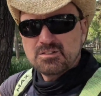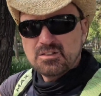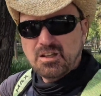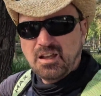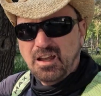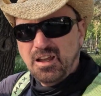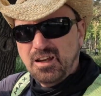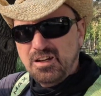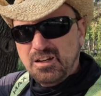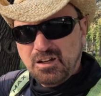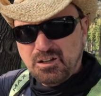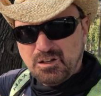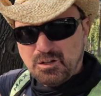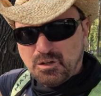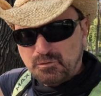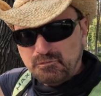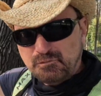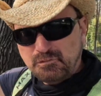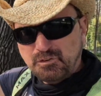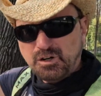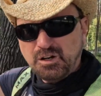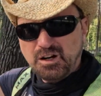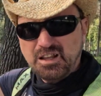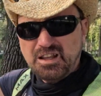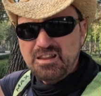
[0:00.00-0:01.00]
And in
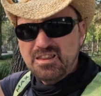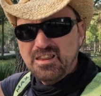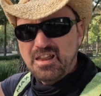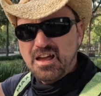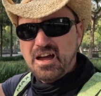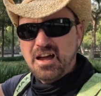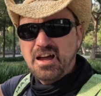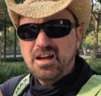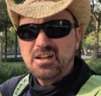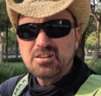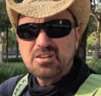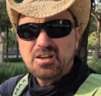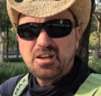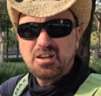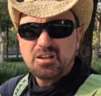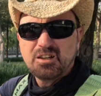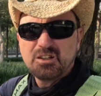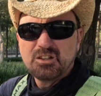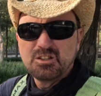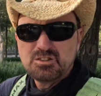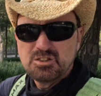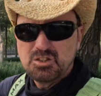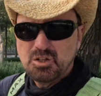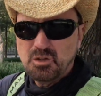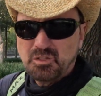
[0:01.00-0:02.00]
converting that
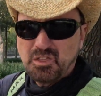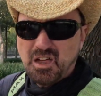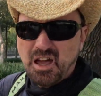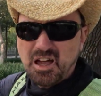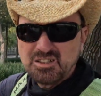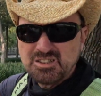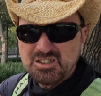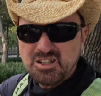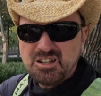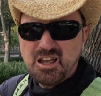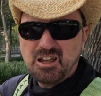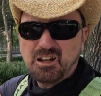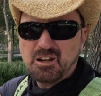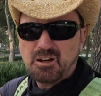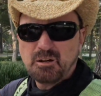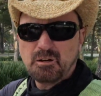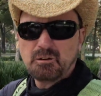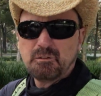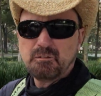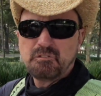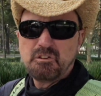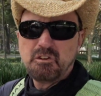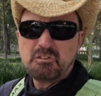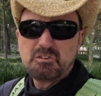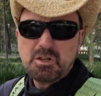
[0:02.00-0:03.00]

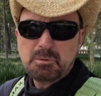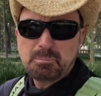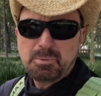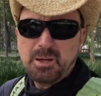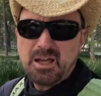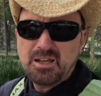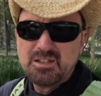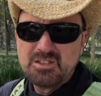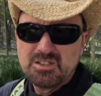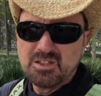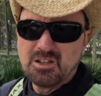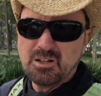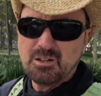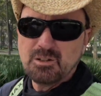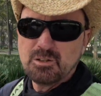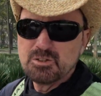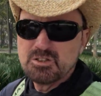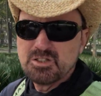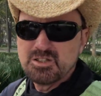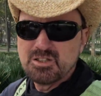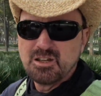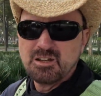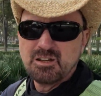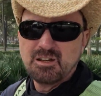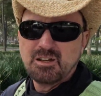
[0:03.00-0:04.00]
2,850
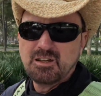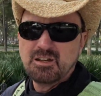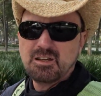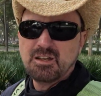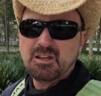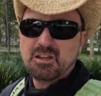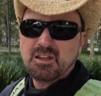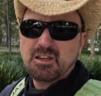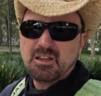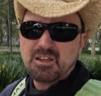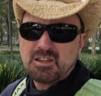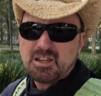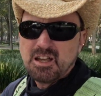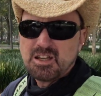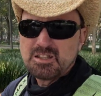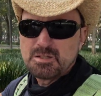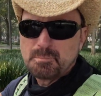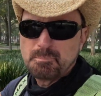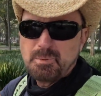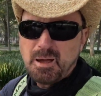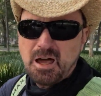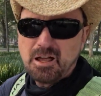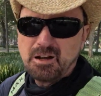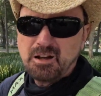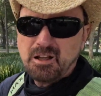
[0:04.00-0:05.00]
pesos, that's
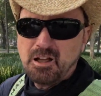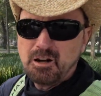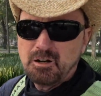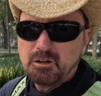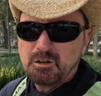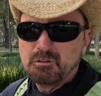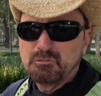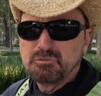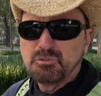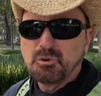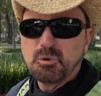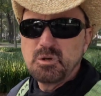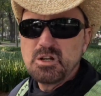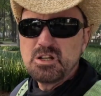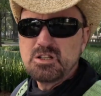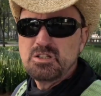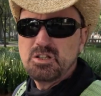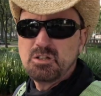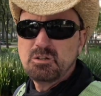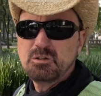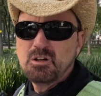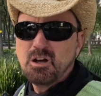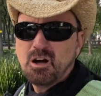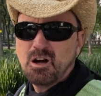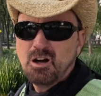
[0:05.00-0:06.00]
about
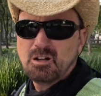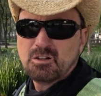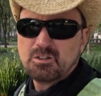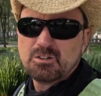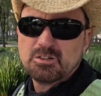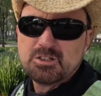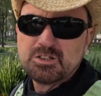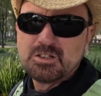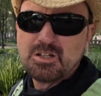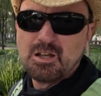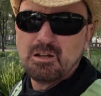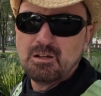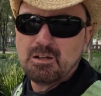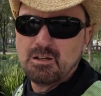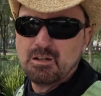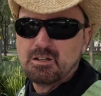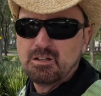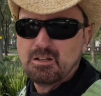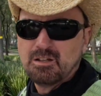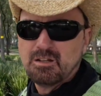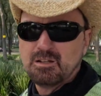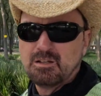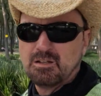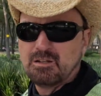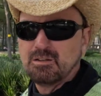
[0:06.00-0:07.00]
$142
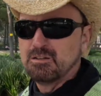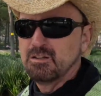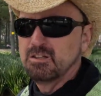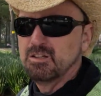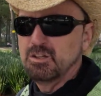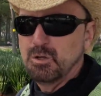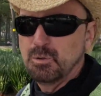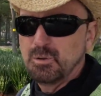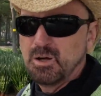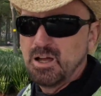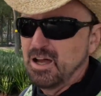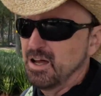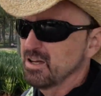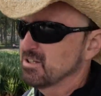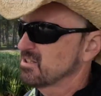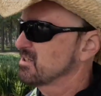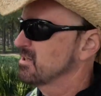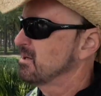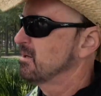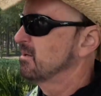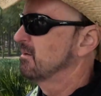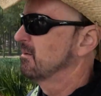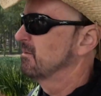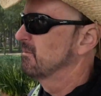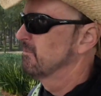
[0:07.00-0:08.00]
US.
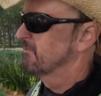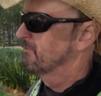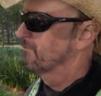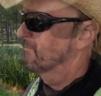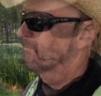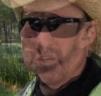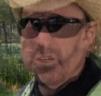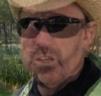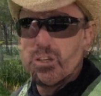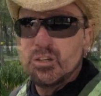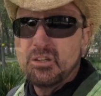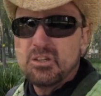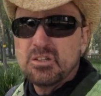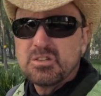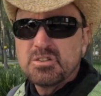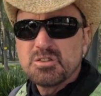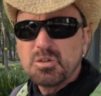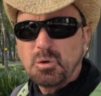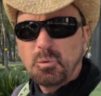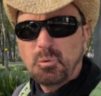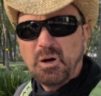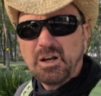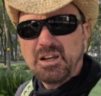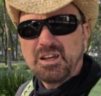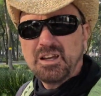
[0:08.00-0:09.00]

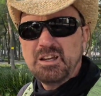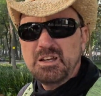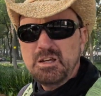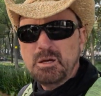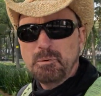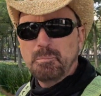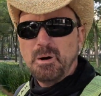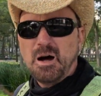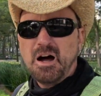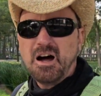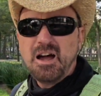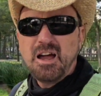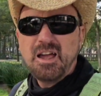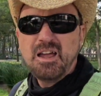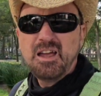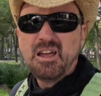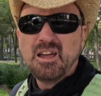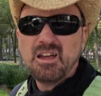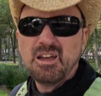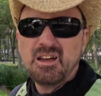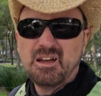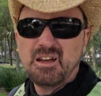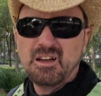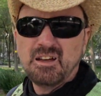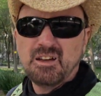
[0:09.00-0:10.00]
So what can you buy
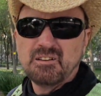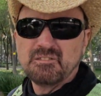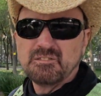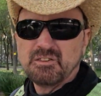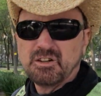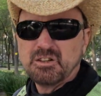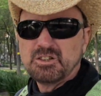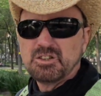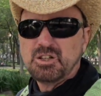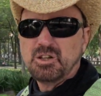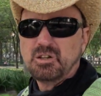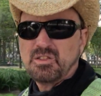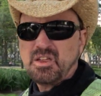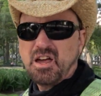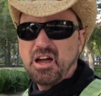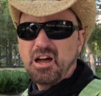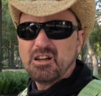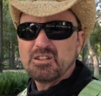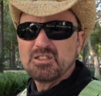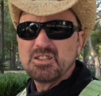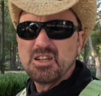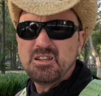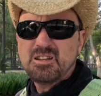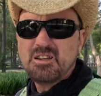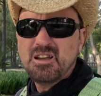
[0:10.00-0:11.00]
for
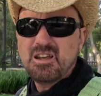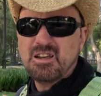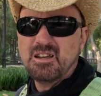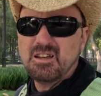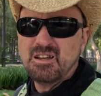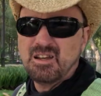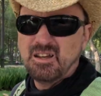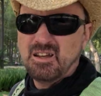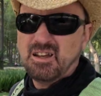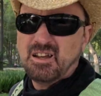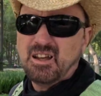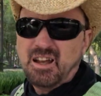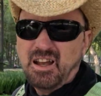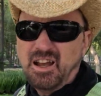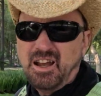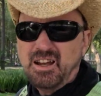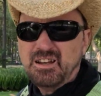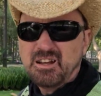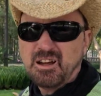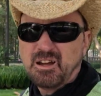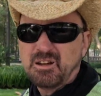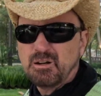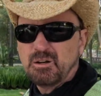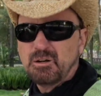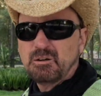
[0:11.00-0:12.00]

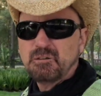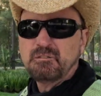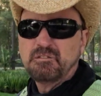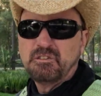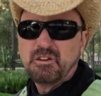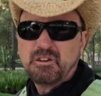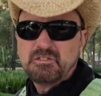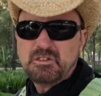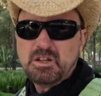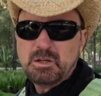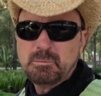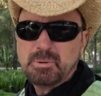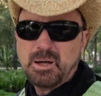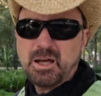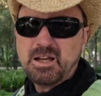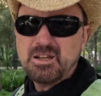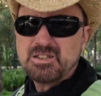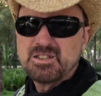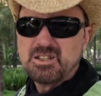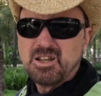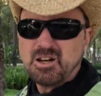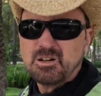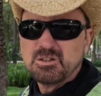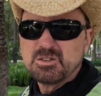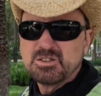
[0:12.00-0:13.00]
2,850
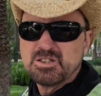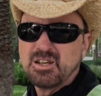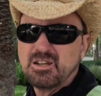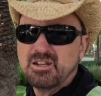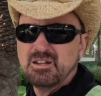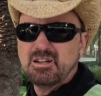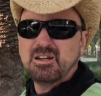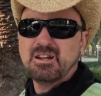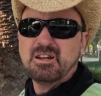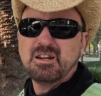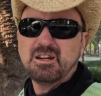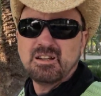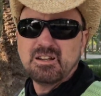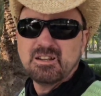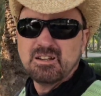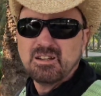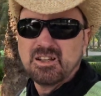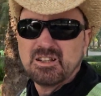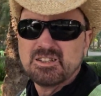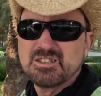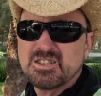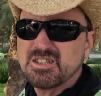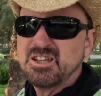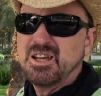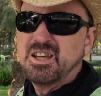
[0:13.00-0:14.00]
pesos?
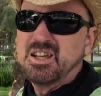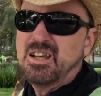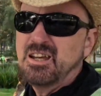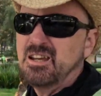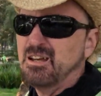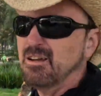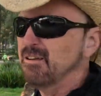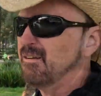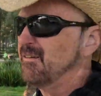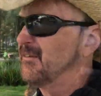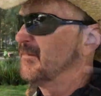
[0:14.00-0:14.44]
Let's see.